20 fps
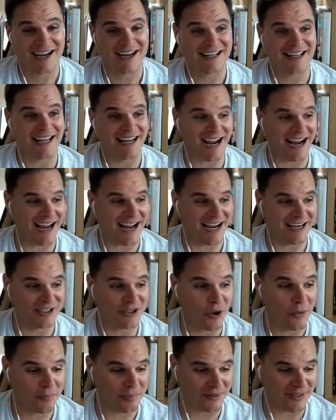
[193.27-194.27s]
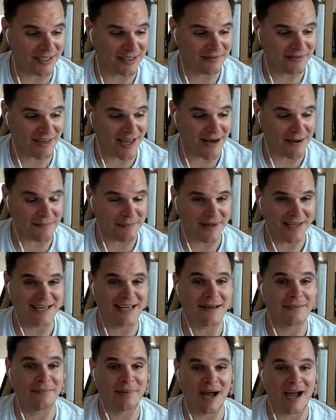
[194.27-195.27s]
Like I don't believe that
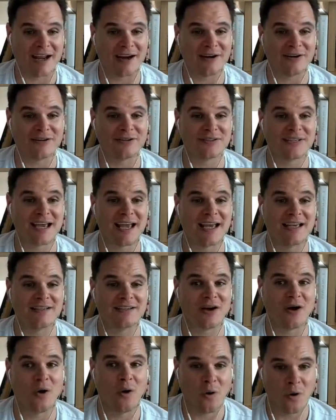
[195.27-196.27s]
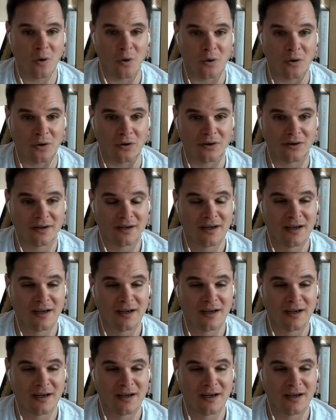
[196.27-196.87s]
media buyers as a whole